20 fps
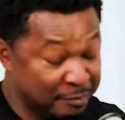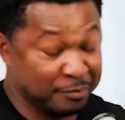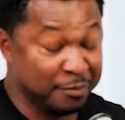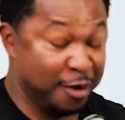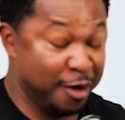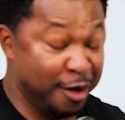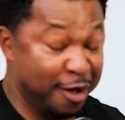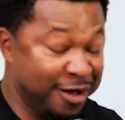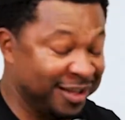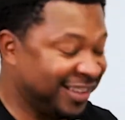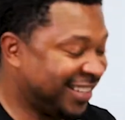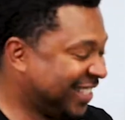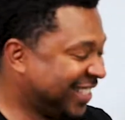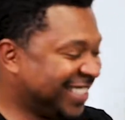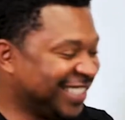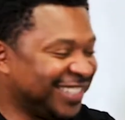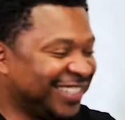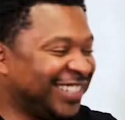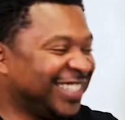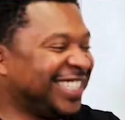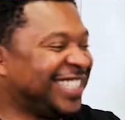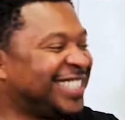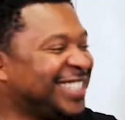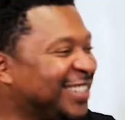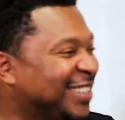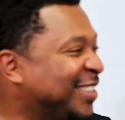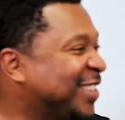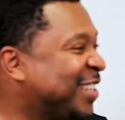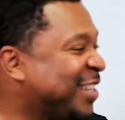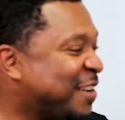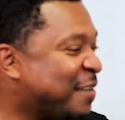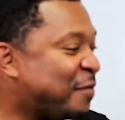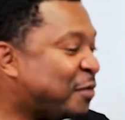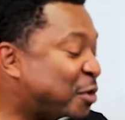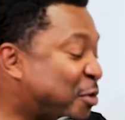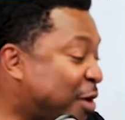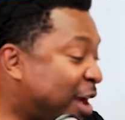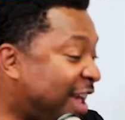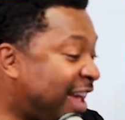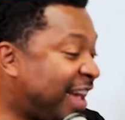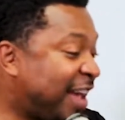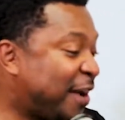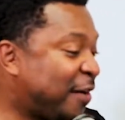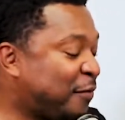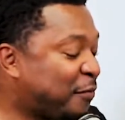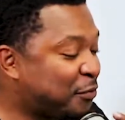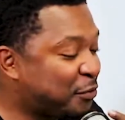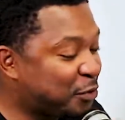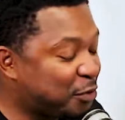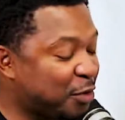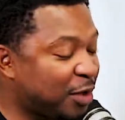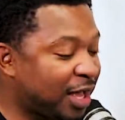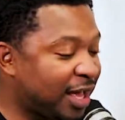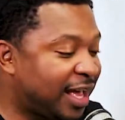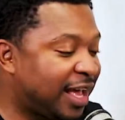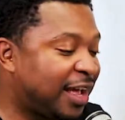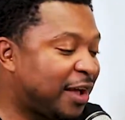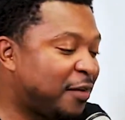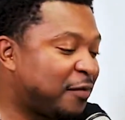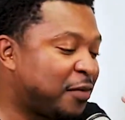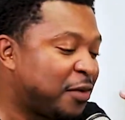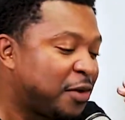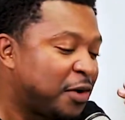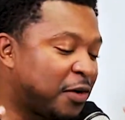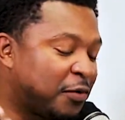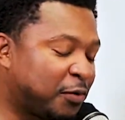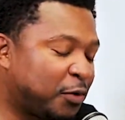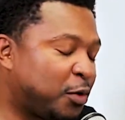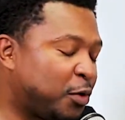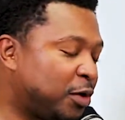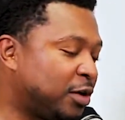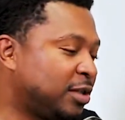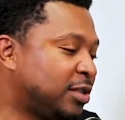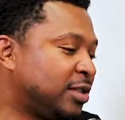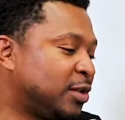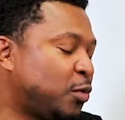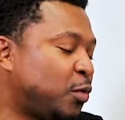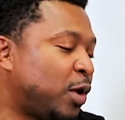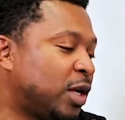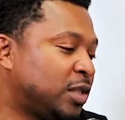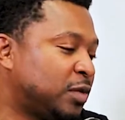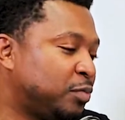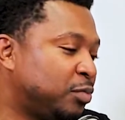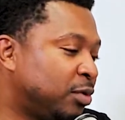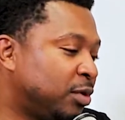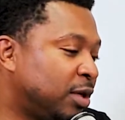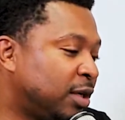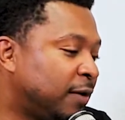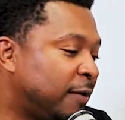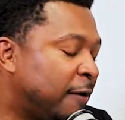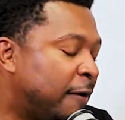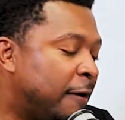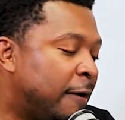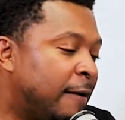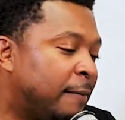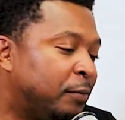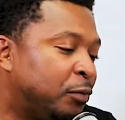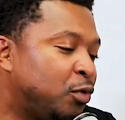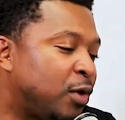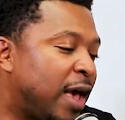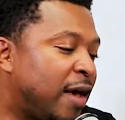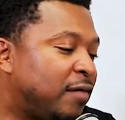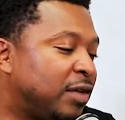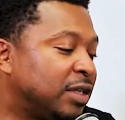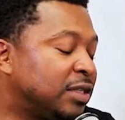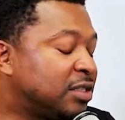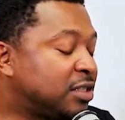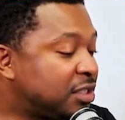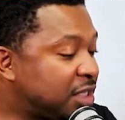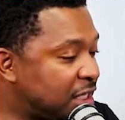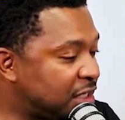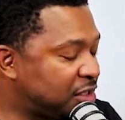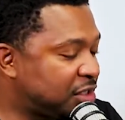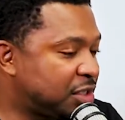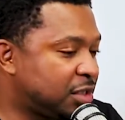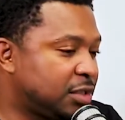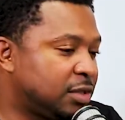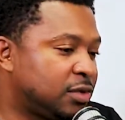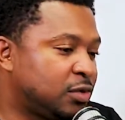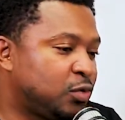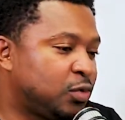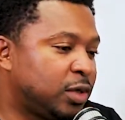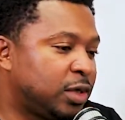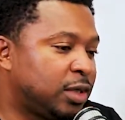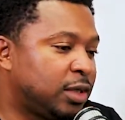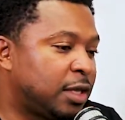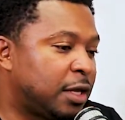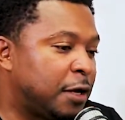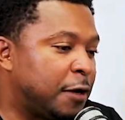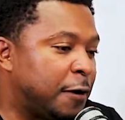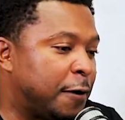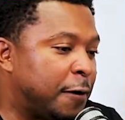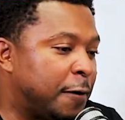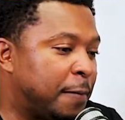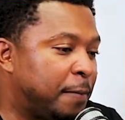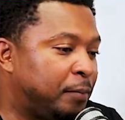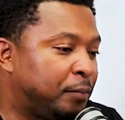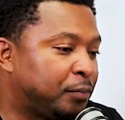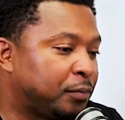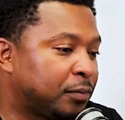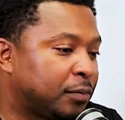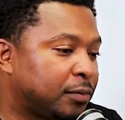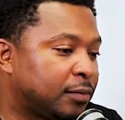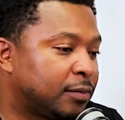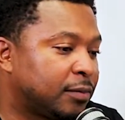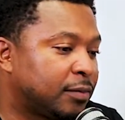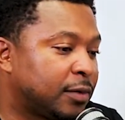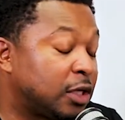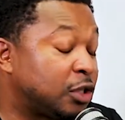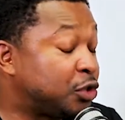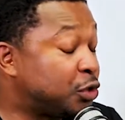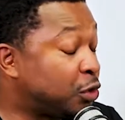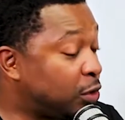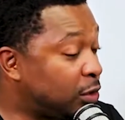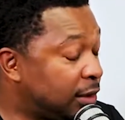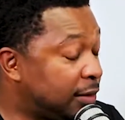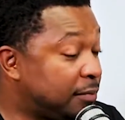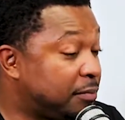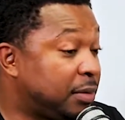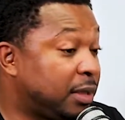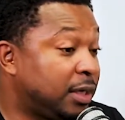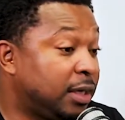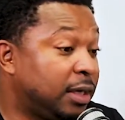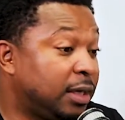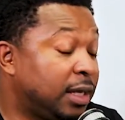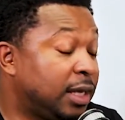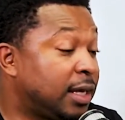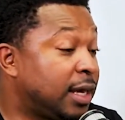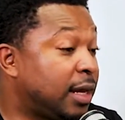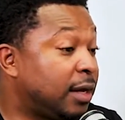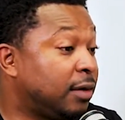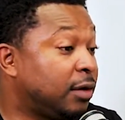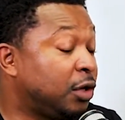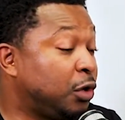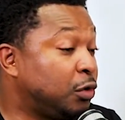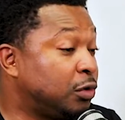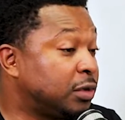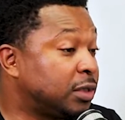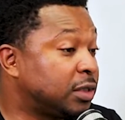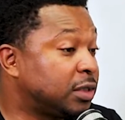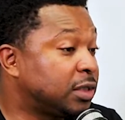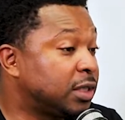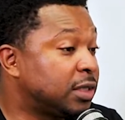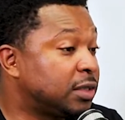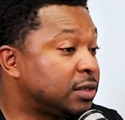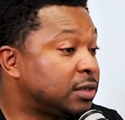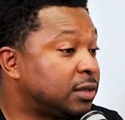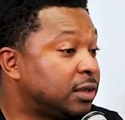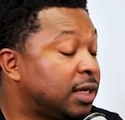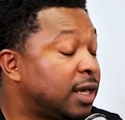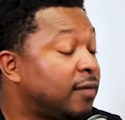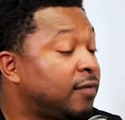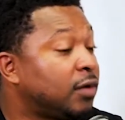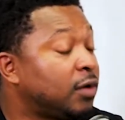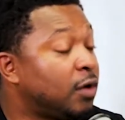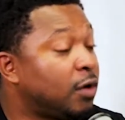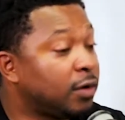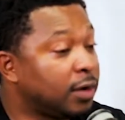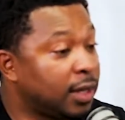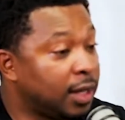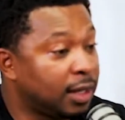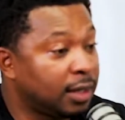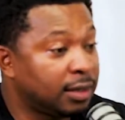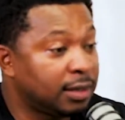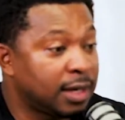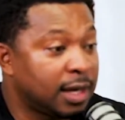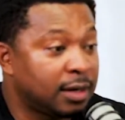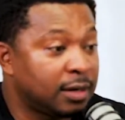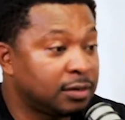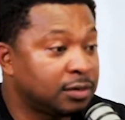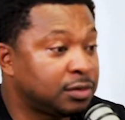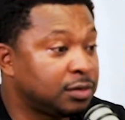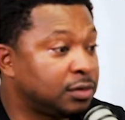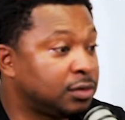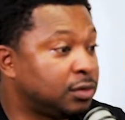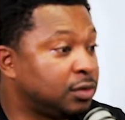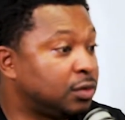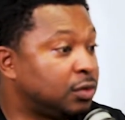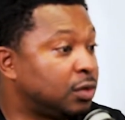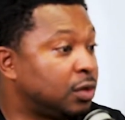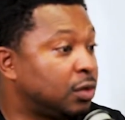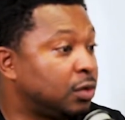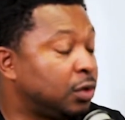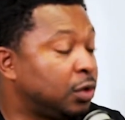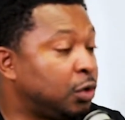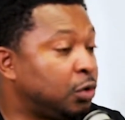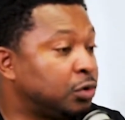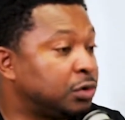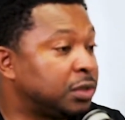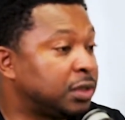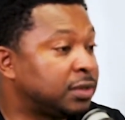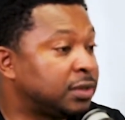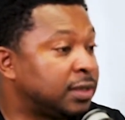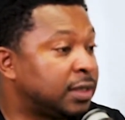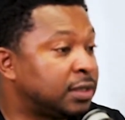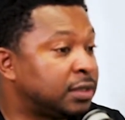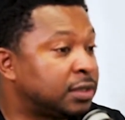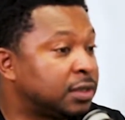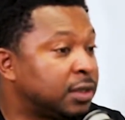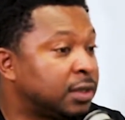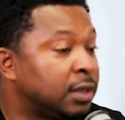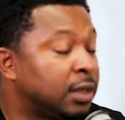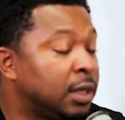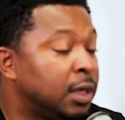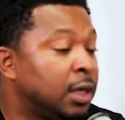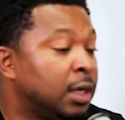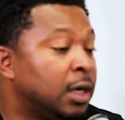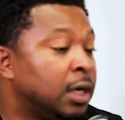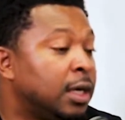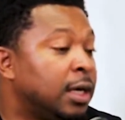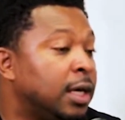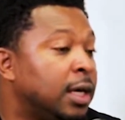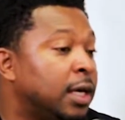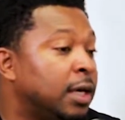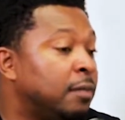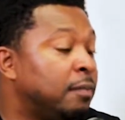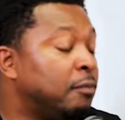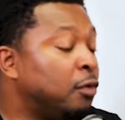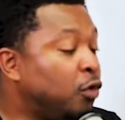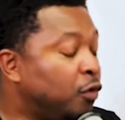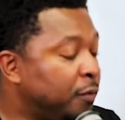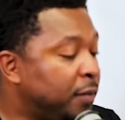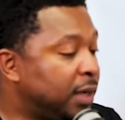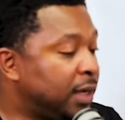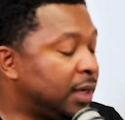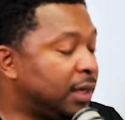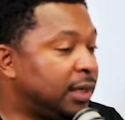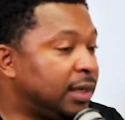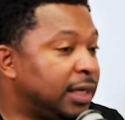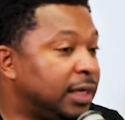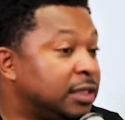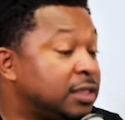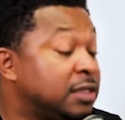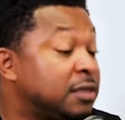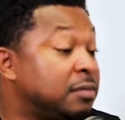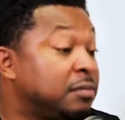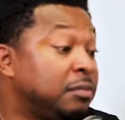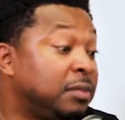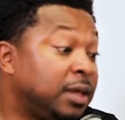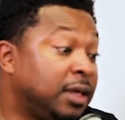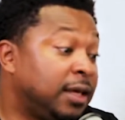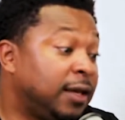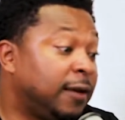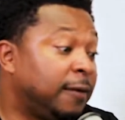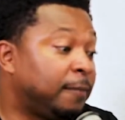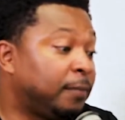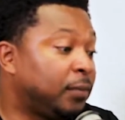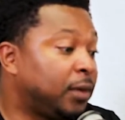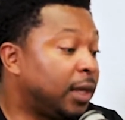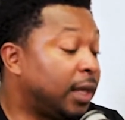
bruh. You know, so you have, of course, the Westbrook. You have extensions with Joel Embiid. He got a huge extension. Kevin Garnett got a huge extension. Movement in the league, to me,